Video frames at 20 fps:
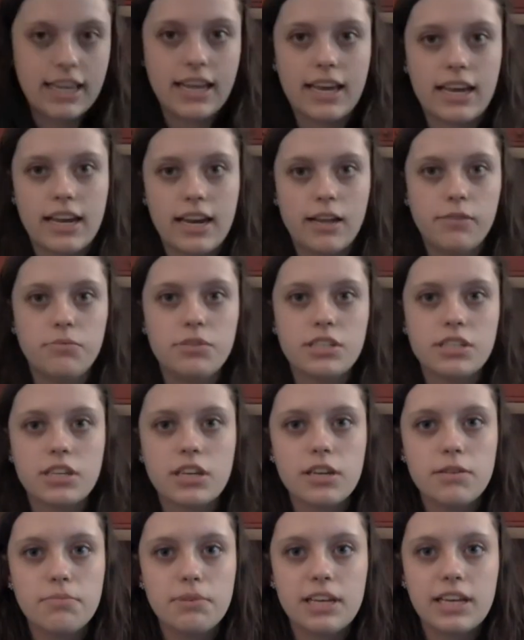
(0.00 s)
and I'm just
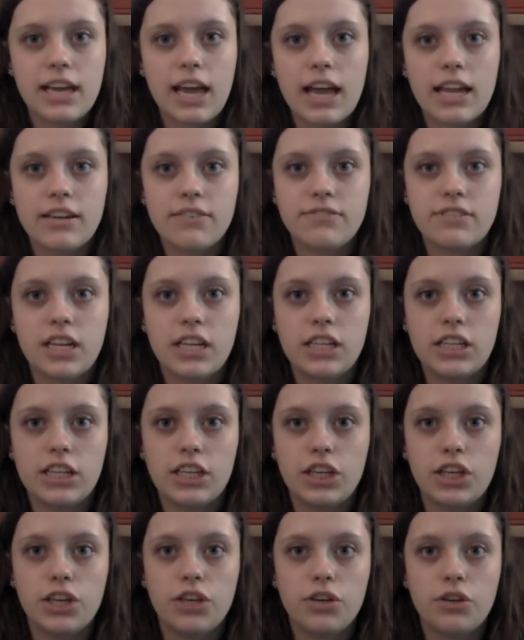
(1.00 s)
going to be kind of
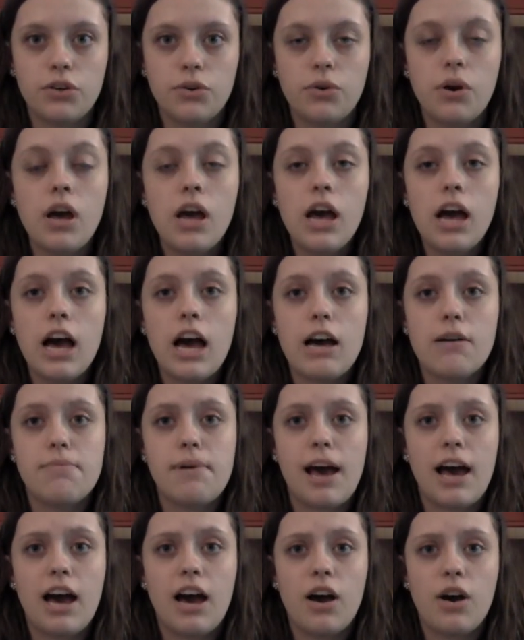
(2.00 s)
telling you
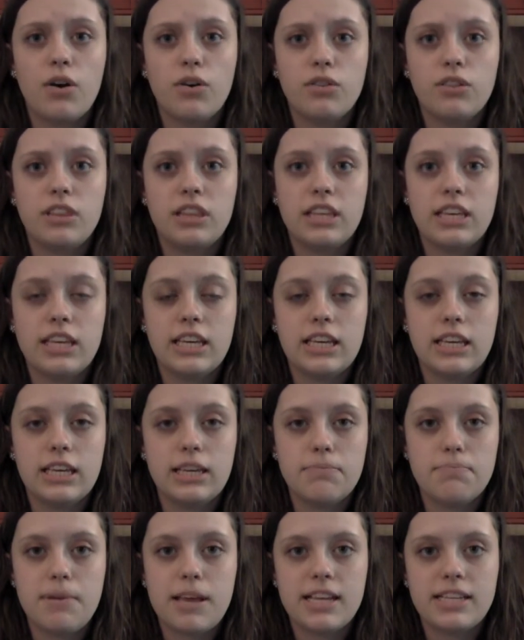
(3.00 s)
about
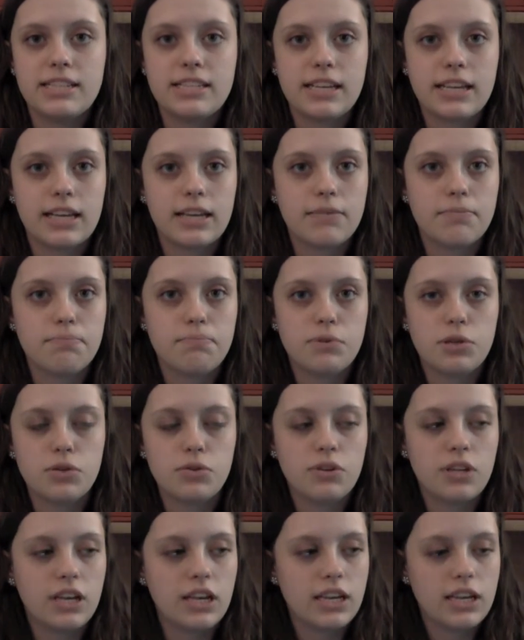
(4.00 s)
the basic
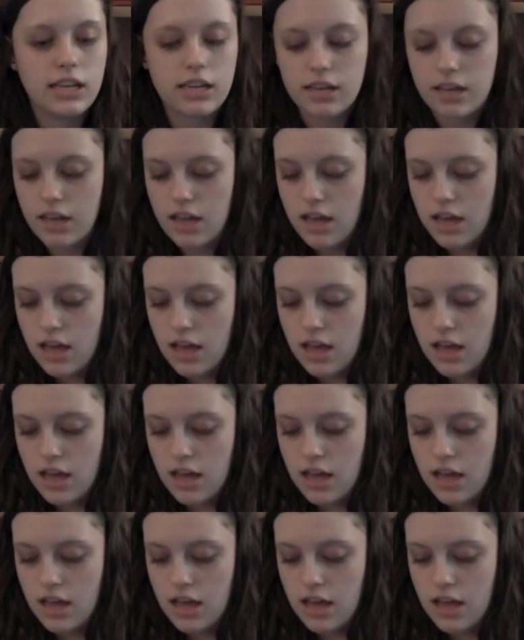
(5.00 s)
beauty